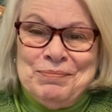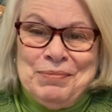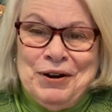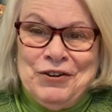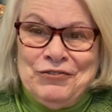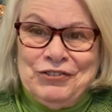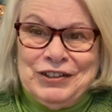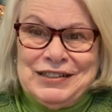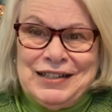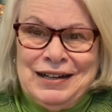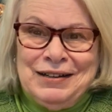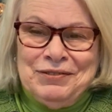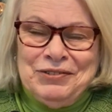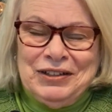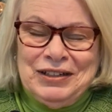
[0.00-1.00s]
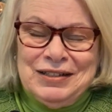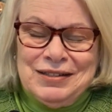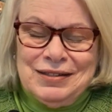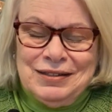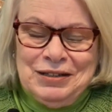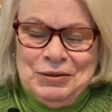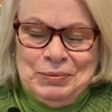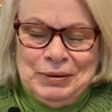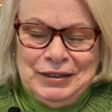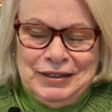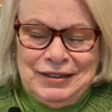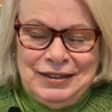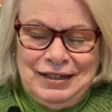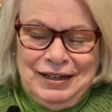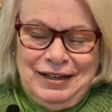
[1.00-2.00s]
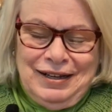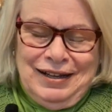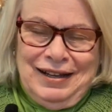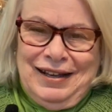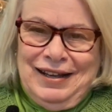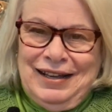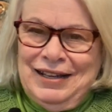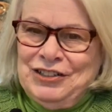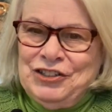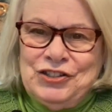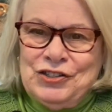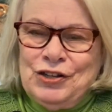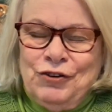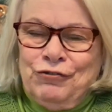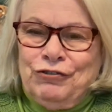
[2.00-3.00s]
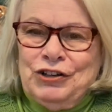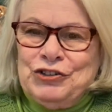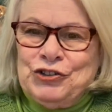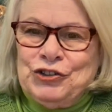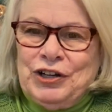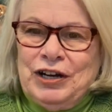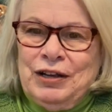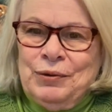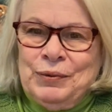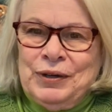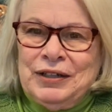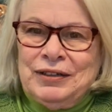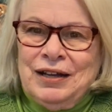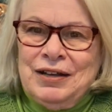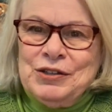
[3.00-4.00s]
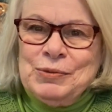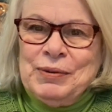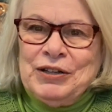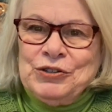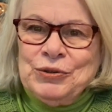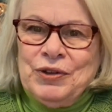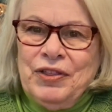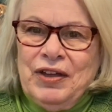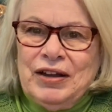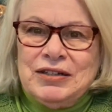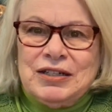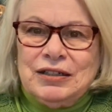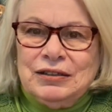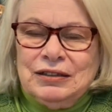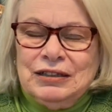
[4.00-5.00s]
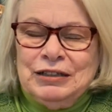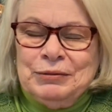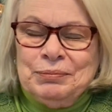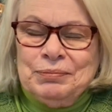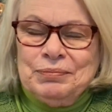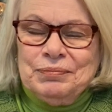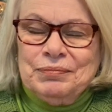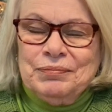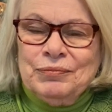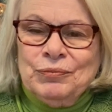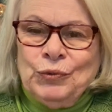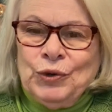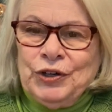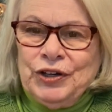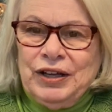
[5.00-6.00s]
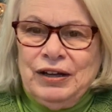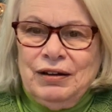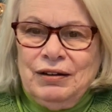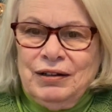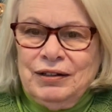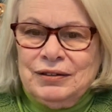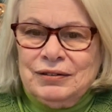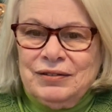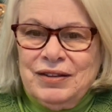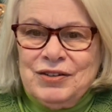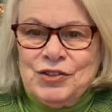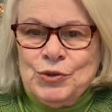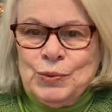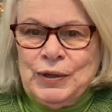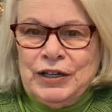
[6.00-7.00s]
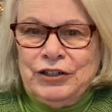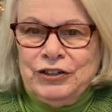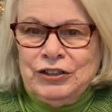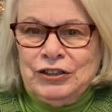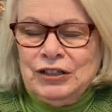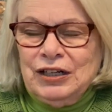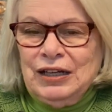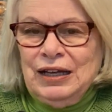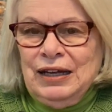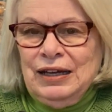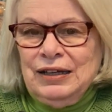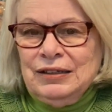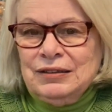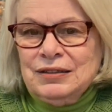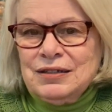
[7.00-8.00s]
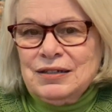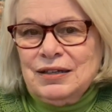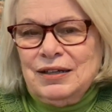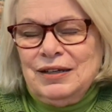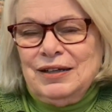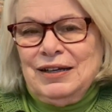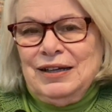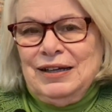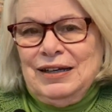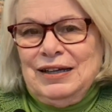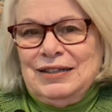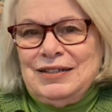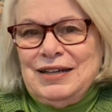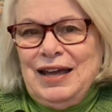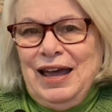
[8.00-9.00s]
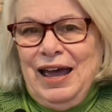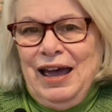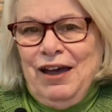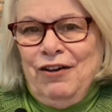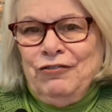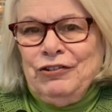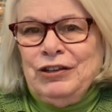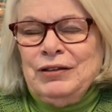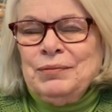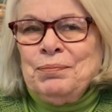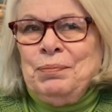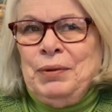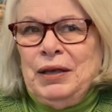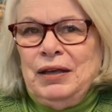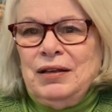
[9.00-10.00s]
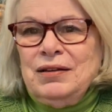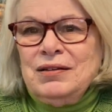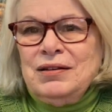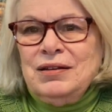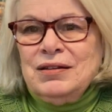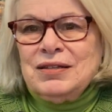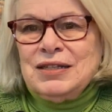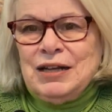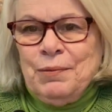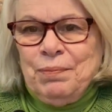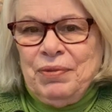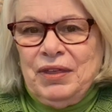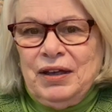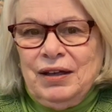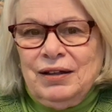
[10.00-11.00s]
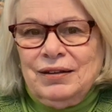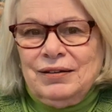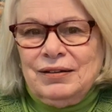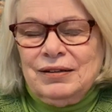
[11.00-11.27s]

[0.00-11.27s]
perfect, obviously, but it's just so frustrating when I spent all that time working on this sweater, and to have it be something